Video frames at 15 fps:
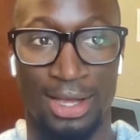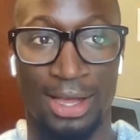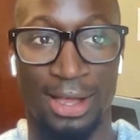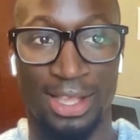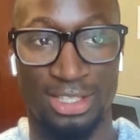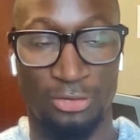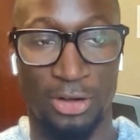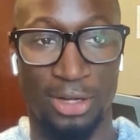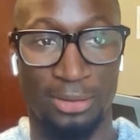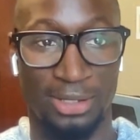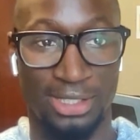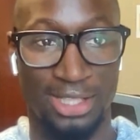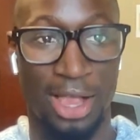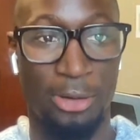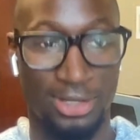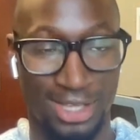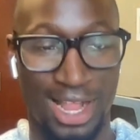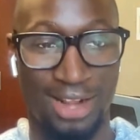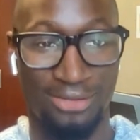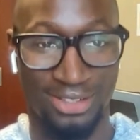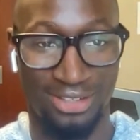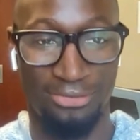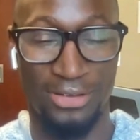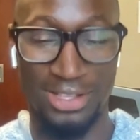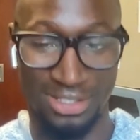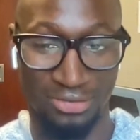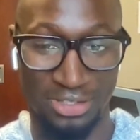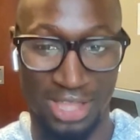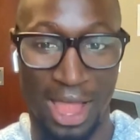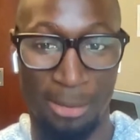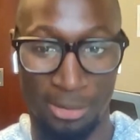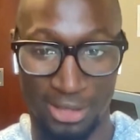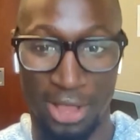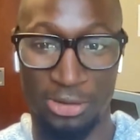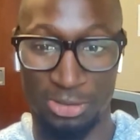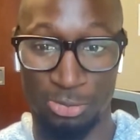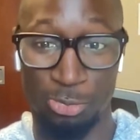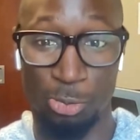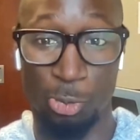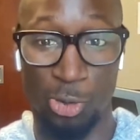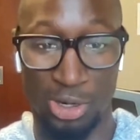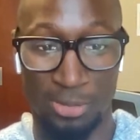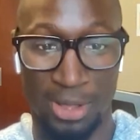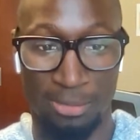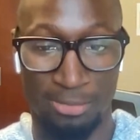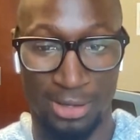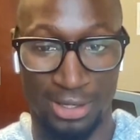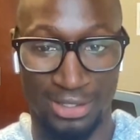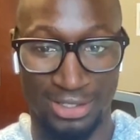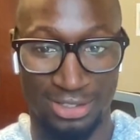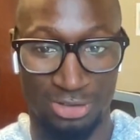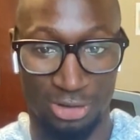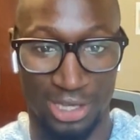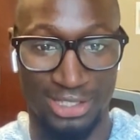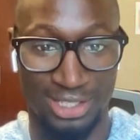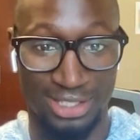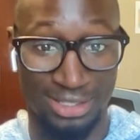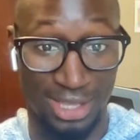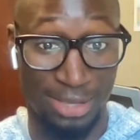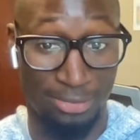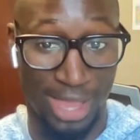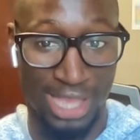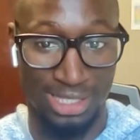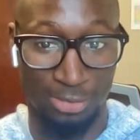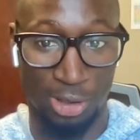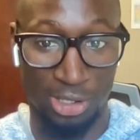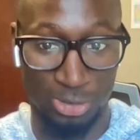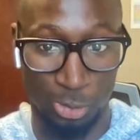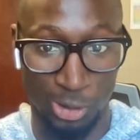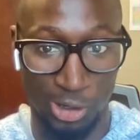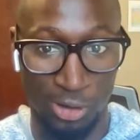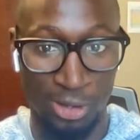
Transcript: it's funny because I was kind of a defensive stopper. That was one of my biggest traits in basketball as well.